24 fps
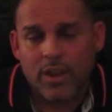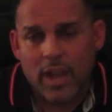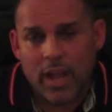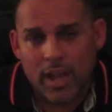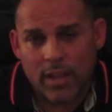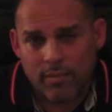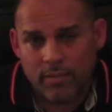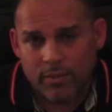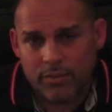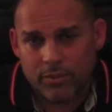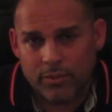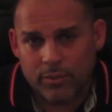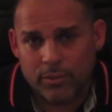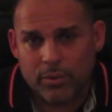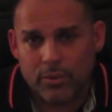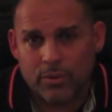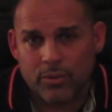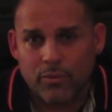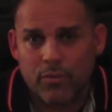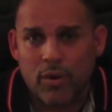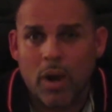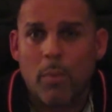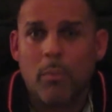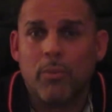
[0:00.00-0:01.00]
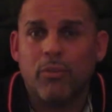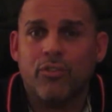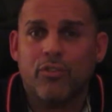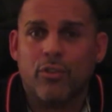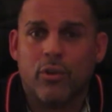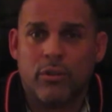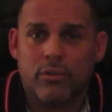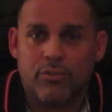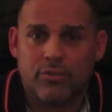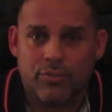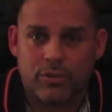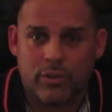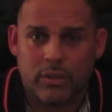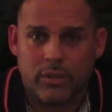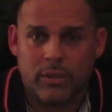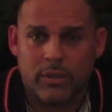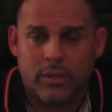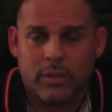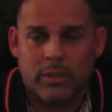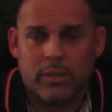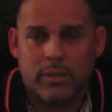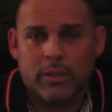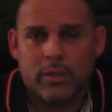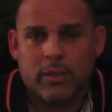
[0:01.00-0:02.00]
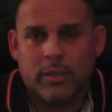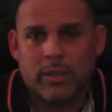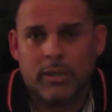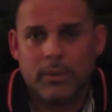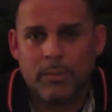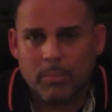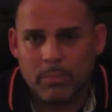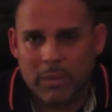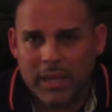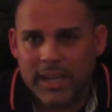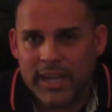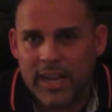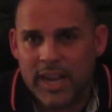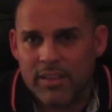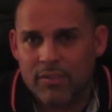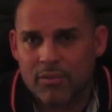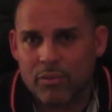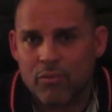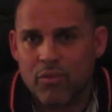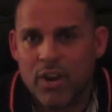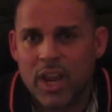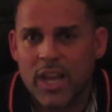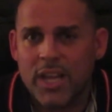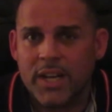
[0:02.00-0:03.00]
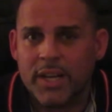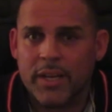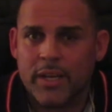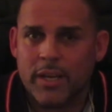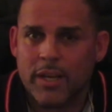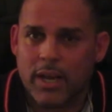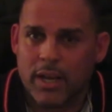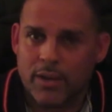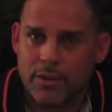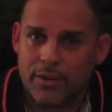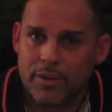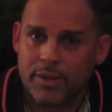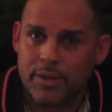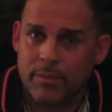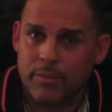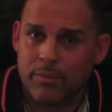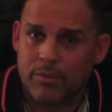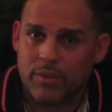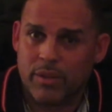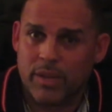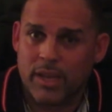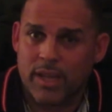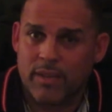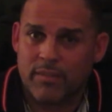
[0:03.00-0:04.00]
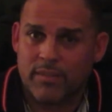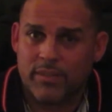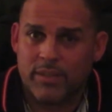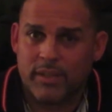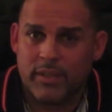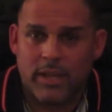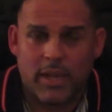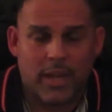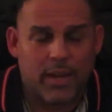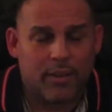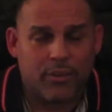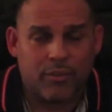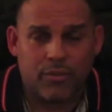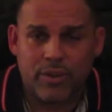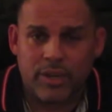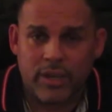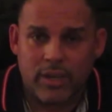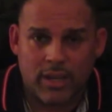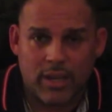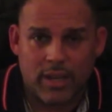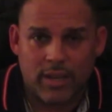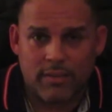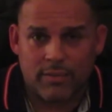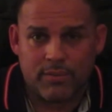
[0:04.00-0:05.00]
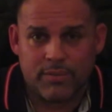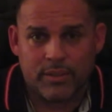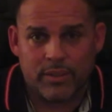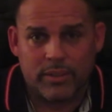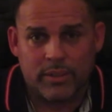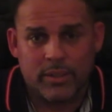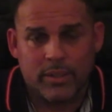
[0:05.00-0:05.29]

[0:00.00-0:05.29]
that I ever saw. Robert Sostra, he played as a righty. I heard he was a lefty. He had a great left.